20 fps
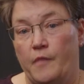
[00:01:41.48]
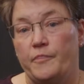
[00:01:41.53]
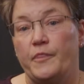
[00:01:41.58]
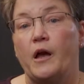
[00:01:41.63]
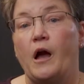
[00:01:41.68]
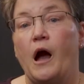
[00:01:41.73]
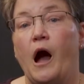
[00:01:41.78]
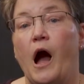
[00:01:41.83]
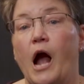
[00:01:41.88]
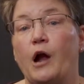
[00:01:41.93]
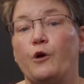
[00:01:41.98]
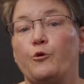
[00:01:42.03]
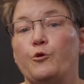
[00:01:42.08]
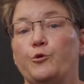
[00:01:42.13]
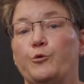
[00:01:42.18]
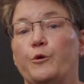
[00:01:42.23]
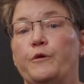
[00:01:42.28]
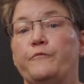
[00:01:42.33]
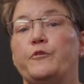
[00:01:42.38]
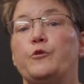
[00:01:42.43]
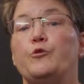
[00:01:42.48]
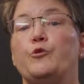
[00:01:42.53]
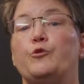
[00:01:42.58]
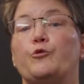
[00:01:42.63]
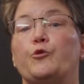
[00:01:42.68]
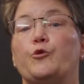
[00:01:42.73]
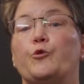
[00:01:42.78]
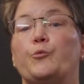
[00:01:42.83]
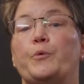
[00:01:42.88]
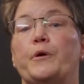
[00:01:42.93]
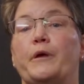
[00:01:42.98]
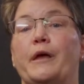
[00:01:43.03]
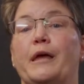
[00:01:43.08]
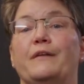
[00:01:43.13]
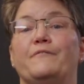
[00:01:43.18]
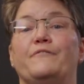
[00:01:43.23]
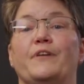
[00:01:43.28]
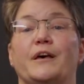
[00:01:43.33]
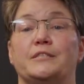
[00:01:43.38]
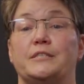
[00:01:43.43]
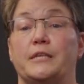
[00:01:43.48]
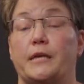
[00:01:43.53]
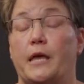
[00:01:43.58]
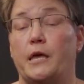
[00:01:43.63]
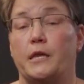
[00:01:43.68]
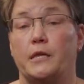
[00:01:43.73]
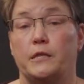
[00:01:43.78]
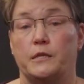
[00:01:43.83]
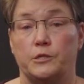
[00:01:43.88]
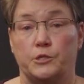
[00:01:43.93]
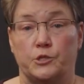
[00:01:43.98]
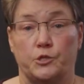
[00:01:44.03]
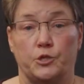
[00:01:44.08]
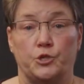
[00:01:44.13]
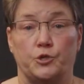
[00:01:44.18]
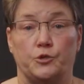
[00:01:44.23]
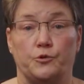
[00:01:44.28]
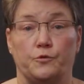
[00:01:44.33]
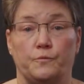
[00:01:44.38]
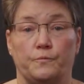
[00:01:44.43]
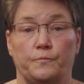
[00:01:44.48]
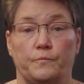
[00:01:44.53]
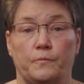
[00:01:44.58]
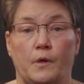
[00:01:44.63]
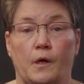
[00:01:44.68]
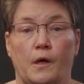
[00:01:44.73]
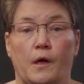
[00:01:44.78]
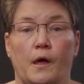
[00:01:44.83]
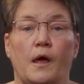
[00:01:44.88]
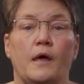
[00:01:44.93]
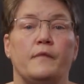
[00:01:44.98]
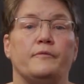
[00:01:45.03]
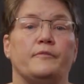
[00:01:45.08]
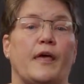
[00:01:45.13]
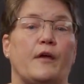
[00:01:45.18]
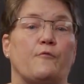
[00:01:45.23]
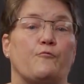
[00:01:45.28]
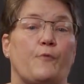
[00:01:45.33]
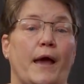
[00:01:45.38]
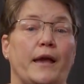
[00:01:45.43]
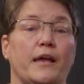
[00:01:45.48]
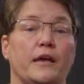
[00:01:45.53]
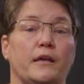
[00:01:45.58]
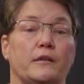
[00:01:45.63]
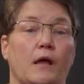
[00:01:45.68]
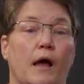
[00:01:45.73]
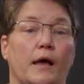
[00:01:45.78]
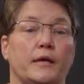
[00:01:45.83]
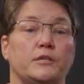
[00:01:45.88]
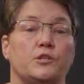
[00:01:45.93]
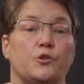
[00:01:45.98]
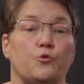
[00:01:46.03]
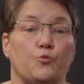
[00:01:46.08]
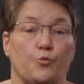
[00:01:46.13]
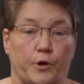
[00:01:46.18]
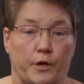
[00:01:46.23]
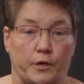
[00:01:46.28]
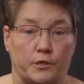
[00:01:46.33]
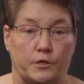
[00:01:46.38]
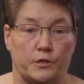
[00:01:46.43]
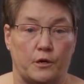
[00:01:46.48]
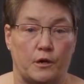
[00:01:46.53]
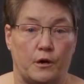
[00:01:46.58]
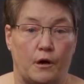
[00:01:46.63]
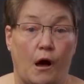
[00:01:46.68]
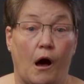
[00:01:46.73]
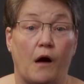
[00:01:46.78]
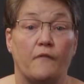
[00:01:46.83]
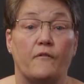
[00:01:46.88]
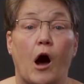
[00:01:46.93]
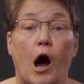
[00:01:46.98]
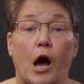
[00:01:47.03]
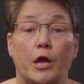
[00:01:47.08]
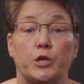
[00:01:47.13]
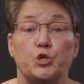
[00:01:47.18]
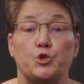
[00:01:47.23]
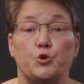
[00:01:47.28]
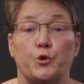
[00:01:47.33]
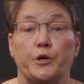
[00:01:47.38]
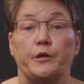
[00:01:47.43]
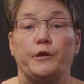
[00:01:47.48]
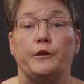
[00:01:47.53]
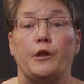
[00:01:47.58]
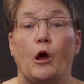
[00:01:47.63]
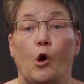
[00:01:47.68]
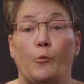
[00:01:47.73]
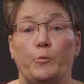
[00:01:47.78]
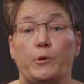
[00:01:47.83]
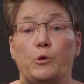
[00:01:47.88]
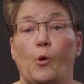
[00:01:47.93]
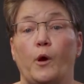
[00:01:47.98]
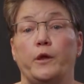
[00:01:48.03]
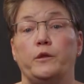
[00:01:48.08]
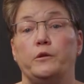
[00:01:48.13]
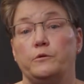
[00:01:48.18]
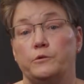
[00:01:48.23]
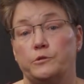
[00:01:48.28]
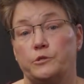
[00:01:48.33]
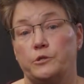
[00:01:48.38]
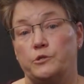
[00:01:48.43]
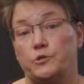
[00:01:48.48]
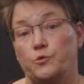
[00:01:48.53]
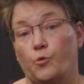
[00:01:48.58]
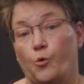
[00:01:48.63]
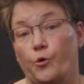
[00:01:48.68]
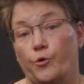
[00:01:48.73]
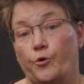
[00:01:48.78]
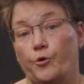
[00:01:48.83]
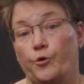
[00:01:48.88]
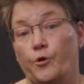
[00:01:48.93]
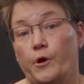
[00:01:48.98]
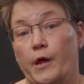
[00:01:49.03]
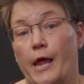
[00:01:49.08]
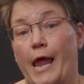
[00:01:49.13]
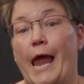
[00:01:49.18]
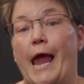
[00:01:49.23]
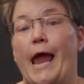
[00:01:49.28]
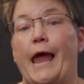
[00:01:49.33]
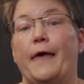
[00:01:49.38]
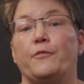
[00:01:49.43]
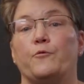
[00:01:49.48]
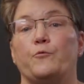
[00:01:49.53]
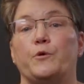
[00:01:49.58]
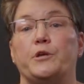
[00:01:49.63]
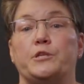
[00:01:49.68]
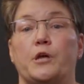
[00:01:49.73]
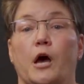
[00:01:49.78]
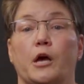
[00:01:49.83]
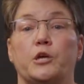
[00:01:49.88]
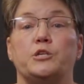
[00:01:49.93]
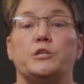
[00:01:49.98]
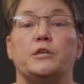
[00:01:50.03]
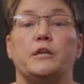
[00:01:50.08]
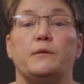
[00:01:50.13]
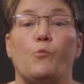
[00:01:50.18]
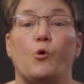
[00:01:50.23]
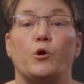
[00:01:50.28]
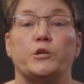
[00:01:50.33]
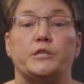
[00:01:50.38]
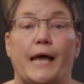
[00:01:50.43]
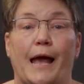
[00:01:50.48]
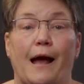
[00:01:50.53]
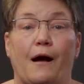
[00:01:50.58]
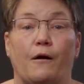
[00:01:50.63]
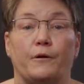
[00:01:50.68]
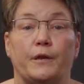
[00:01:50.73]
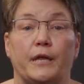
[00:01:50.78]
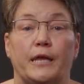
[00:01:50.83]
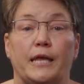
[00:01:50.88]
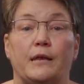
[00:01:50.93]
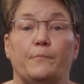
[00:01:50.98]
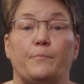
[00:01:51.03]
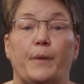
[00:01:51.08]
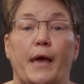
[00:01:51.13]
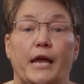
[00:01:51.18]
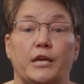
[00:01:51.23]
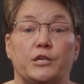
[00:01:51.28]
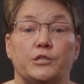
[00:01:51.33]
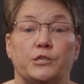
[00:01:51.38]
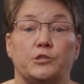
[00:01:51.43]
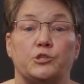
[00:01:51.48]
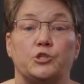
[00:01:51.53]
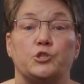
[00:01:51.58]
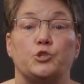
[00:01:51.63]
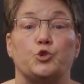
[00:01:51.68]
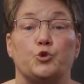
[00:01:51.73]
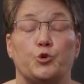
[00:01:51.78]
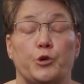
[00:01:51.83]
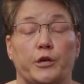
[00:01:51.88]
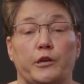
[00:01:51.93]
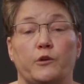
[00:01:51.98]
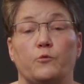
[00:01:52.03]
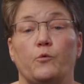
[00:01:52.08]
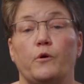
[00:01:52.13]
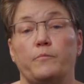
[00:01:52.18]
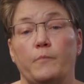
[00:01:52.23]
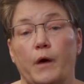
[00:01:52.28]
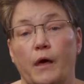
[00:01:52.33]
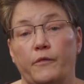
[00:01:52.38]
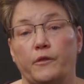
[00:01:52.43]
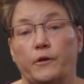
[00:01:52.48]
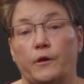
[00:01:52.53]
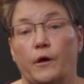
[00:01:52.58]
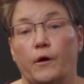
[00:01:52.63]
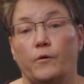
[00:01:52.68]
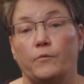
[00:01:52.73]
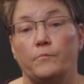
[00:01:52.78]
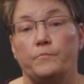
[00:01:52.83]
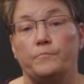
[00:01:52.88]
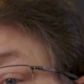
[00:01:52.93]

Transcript: the Cochrane Review Group investigated this issue. They recognized the risk of untreated opioid use disorder and the reduction in mortality in patients treated with methadone.